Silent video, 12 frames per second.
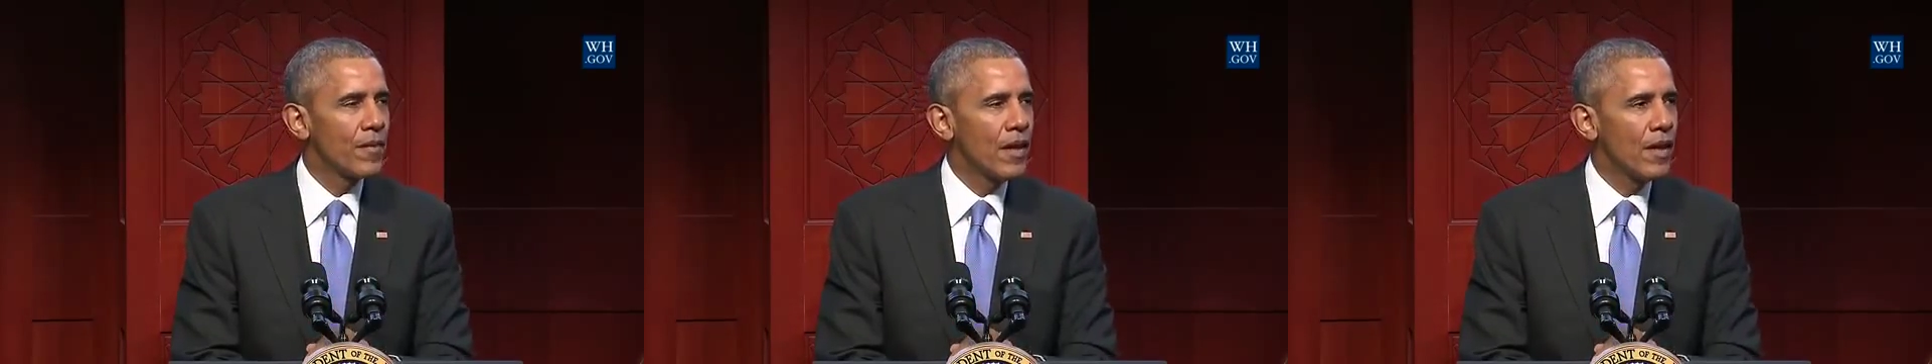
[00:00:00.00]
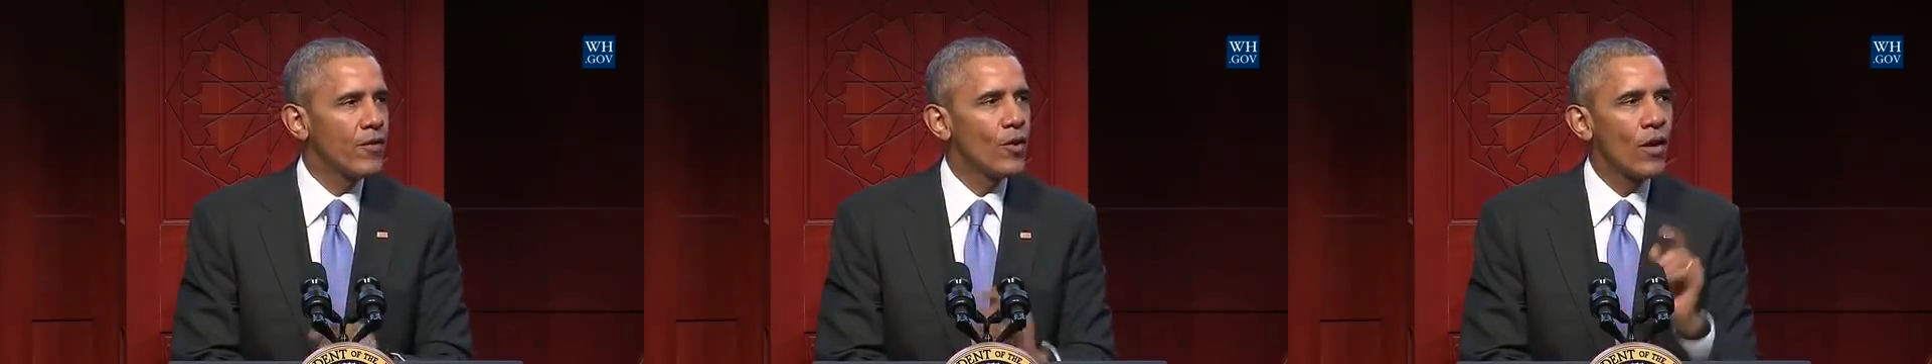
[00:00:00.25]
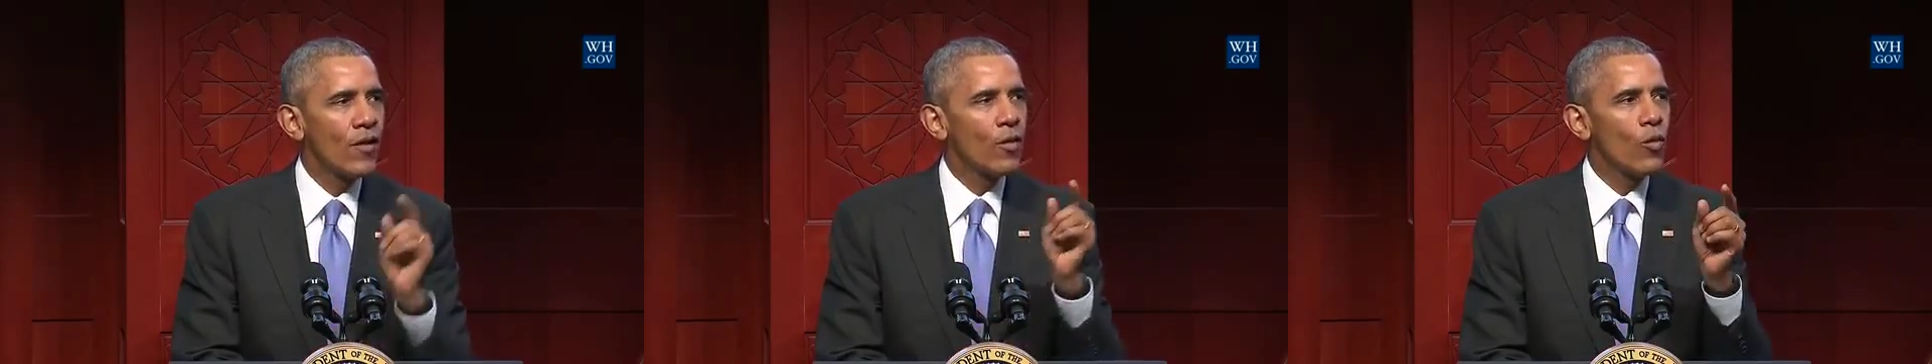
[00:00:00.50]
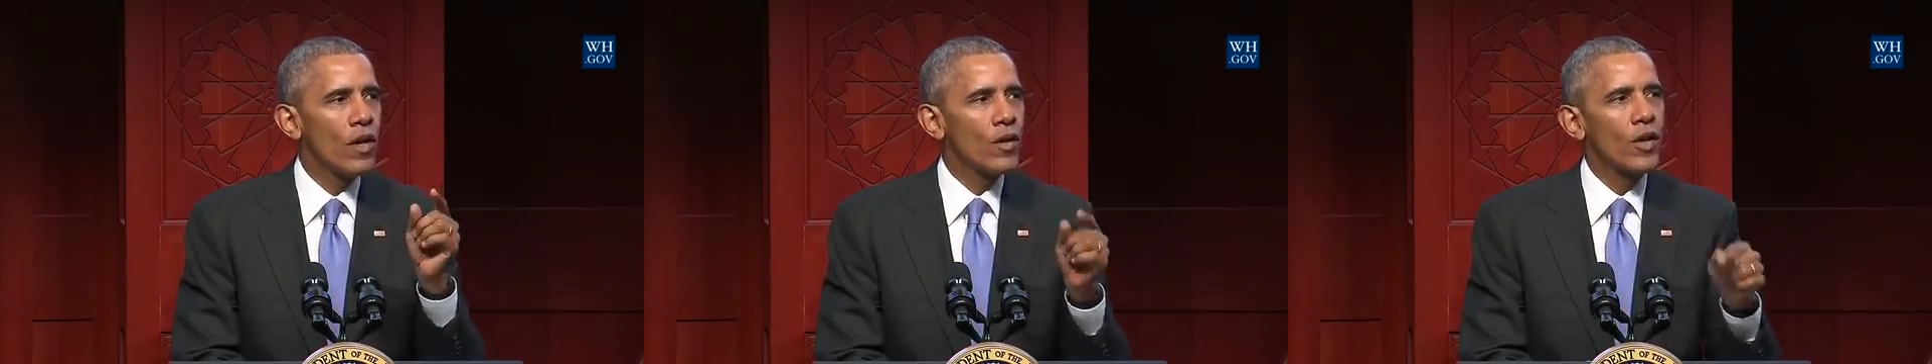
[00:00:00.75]
If you're ever
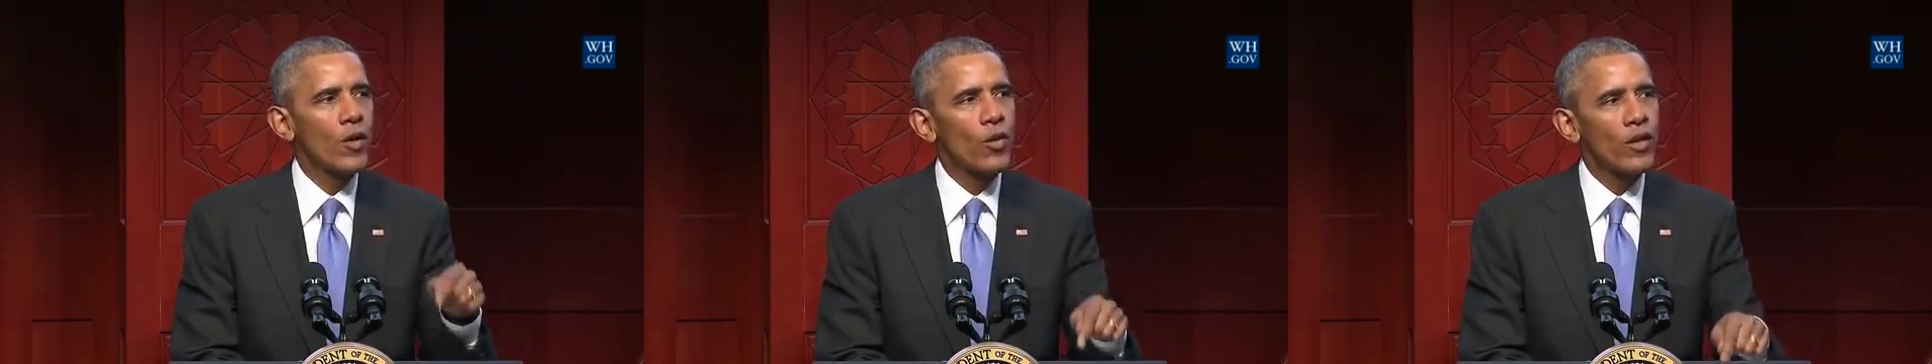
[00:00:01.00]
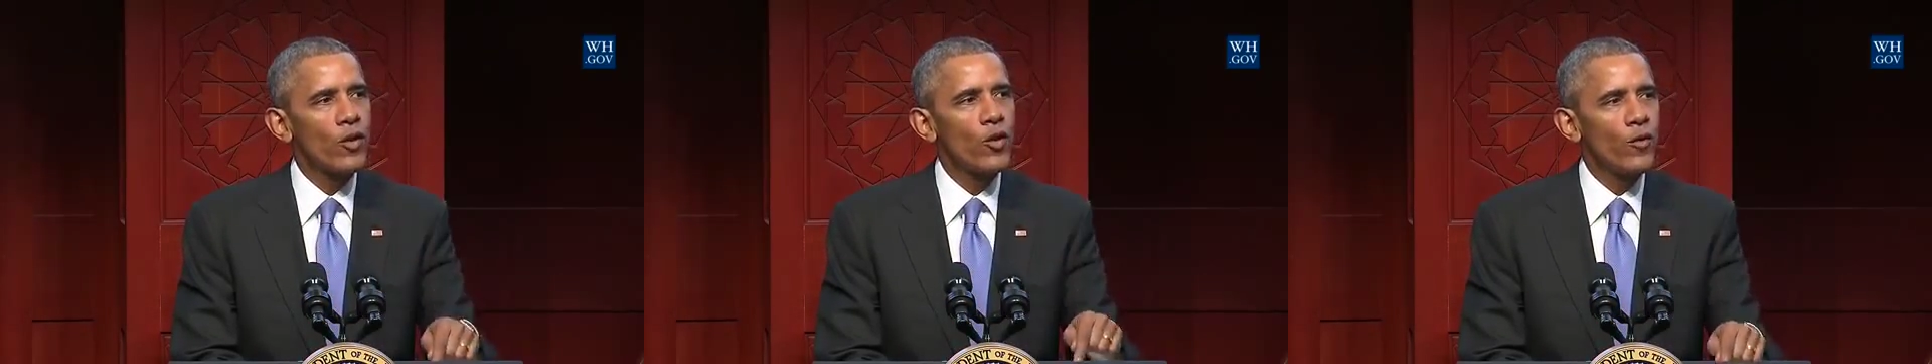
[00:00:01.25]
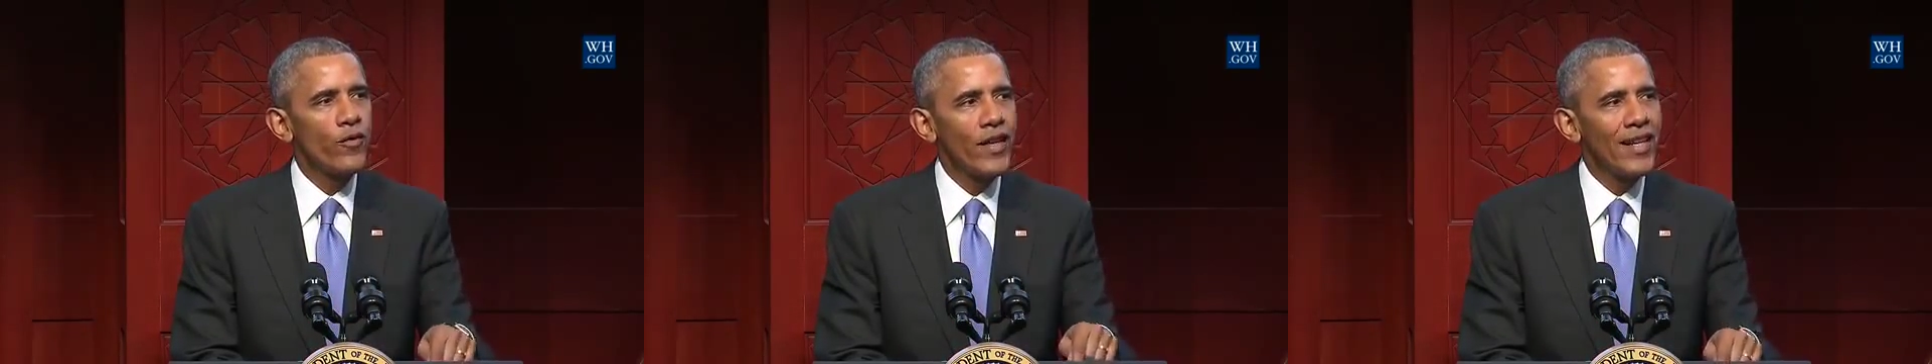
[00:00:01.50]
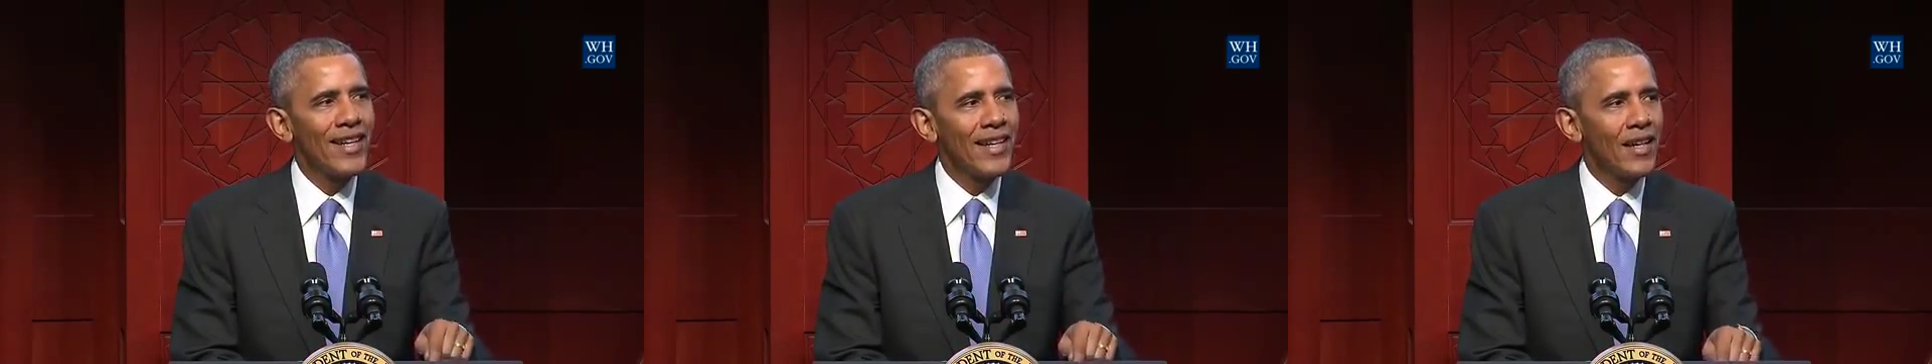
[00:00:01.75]
wondering whether you
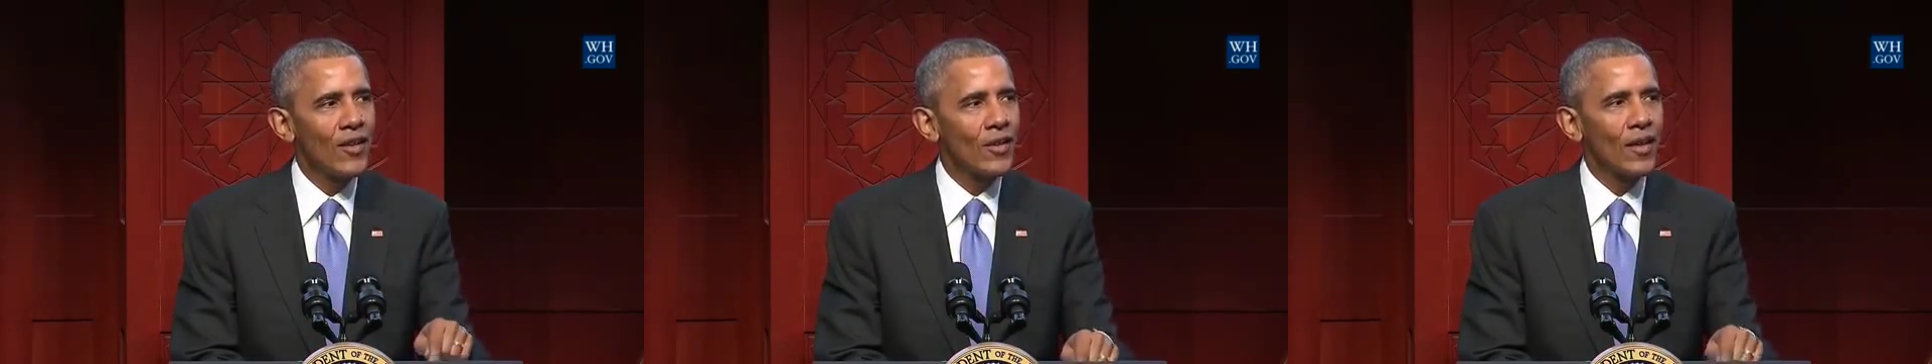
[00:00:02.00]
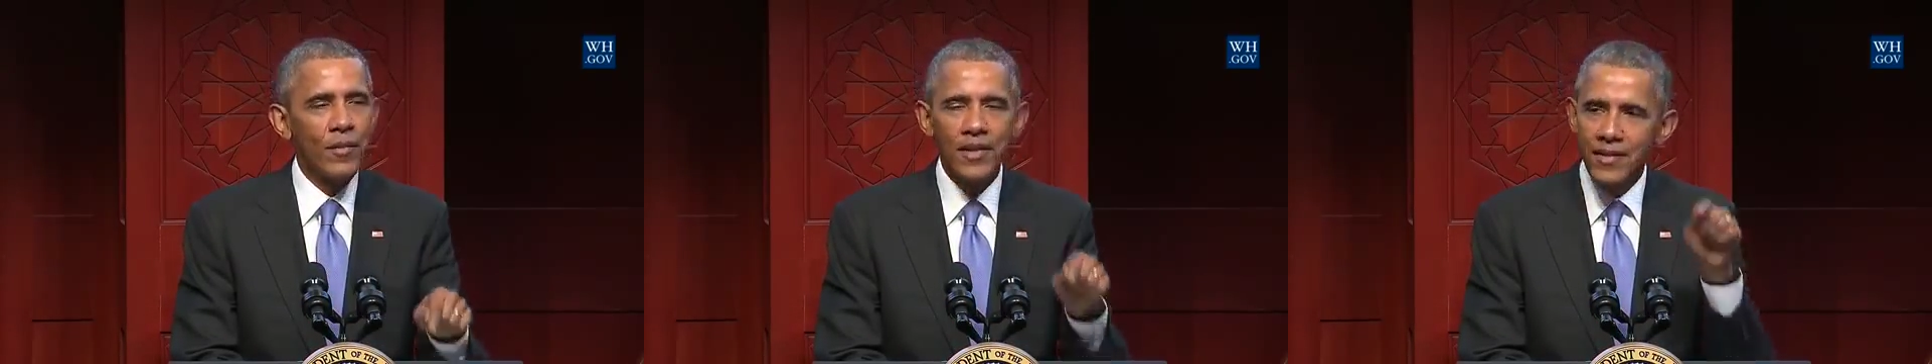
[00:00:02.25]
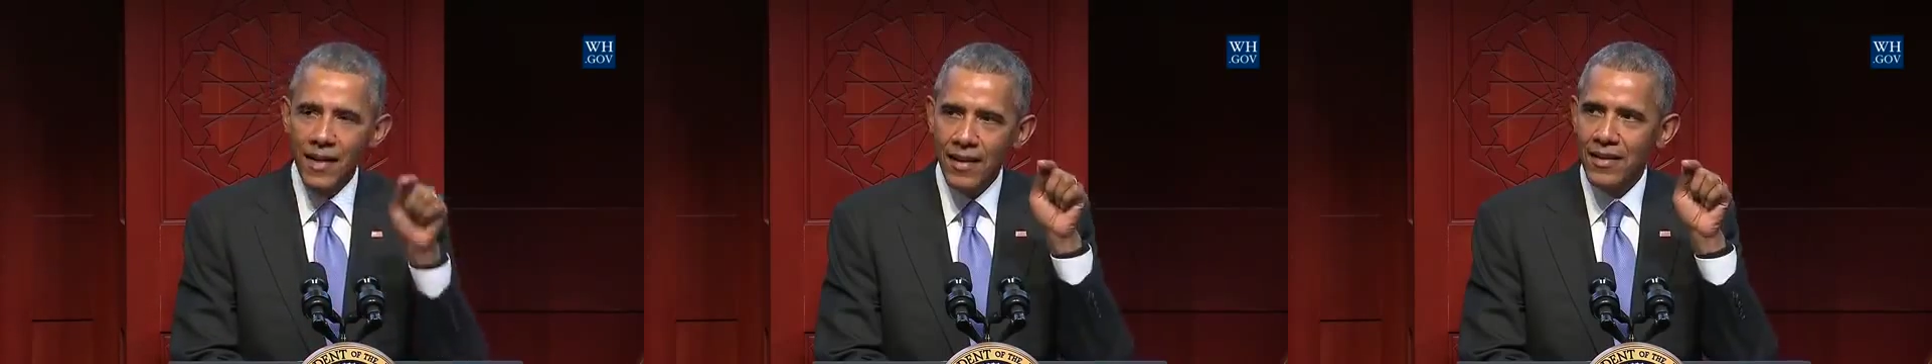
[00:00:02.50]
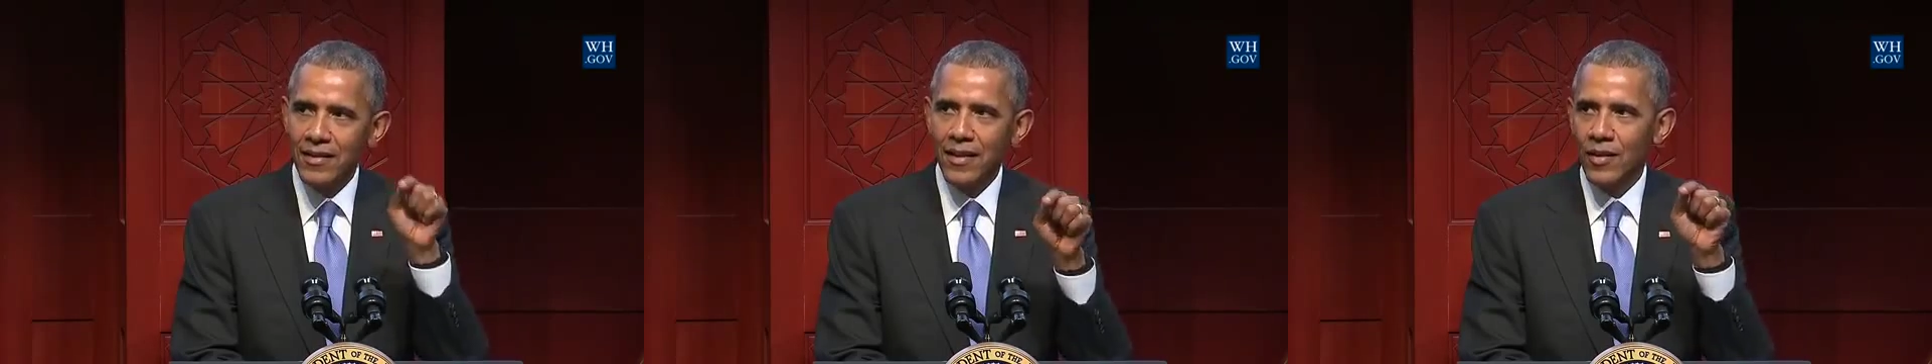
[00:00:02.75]
fit in here, let me say it
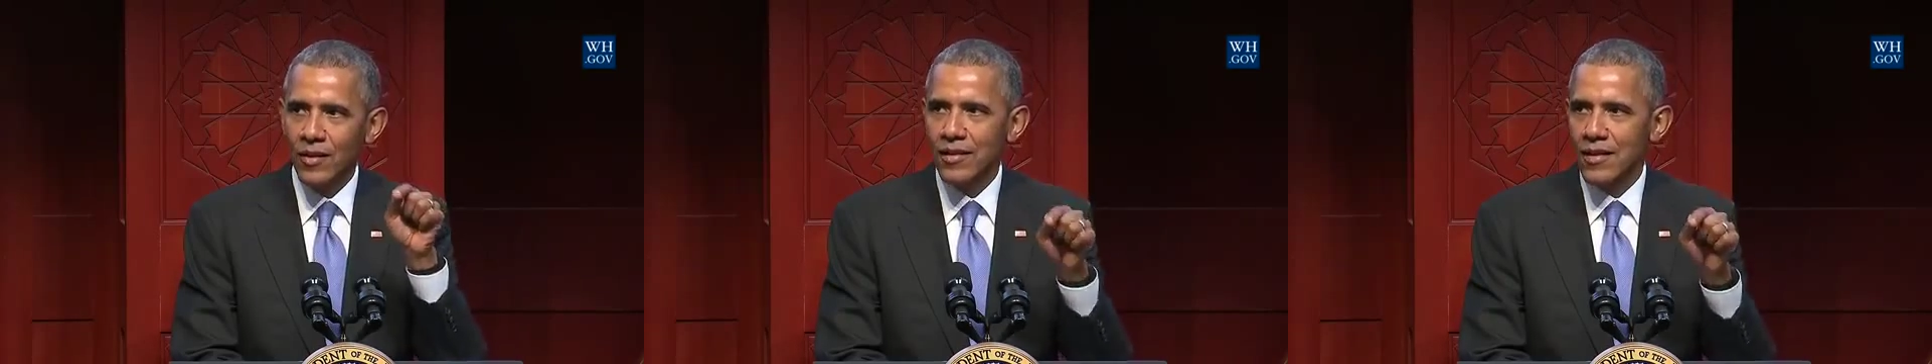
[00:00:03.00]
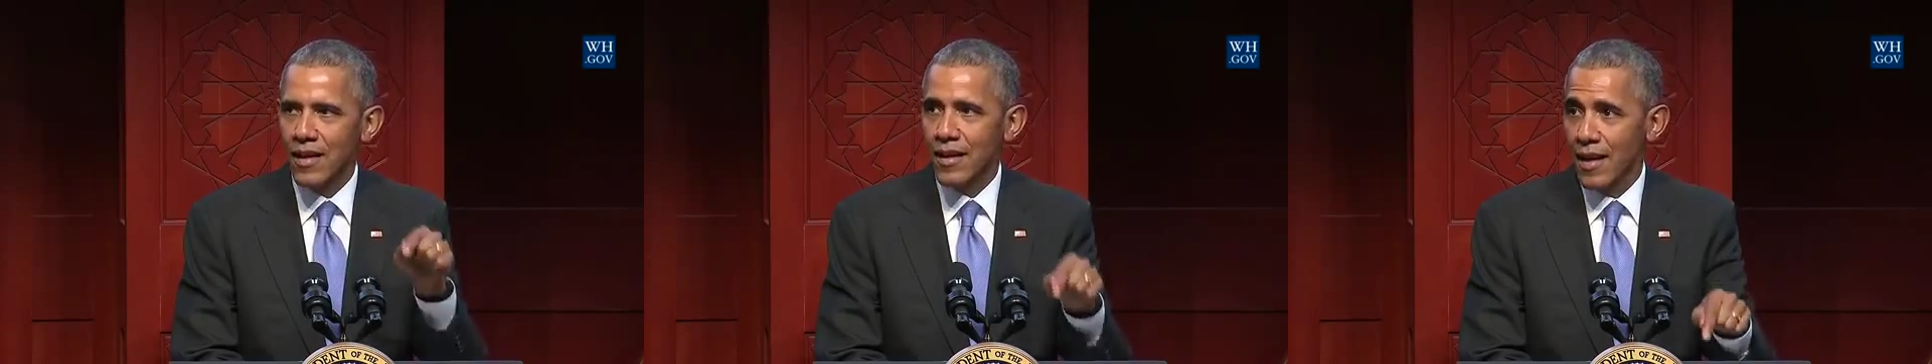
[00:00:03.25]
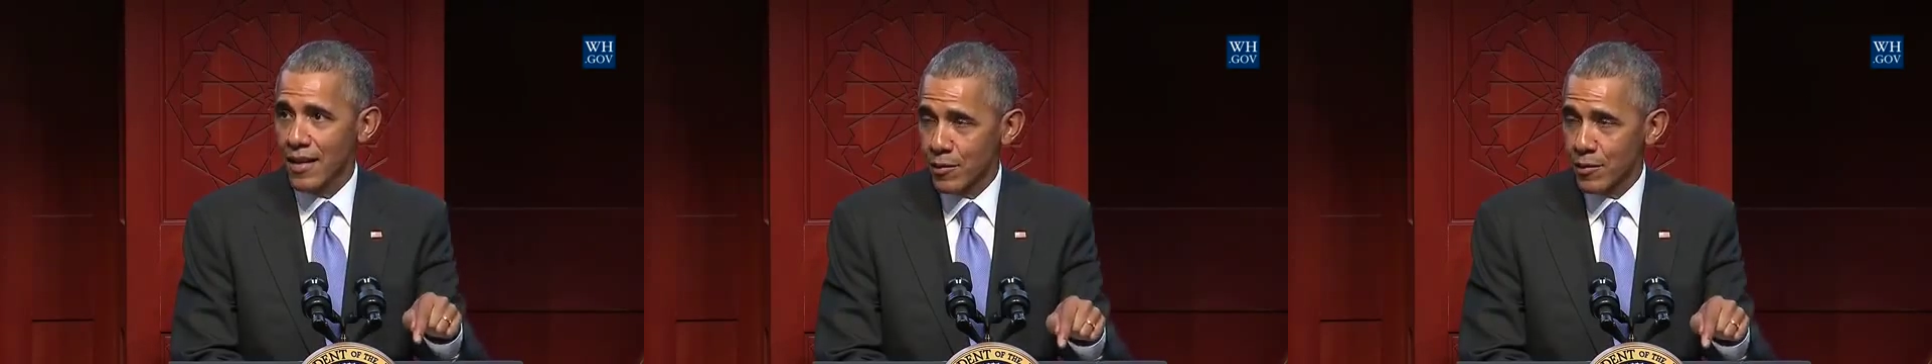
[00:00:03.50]
as clearly as I can.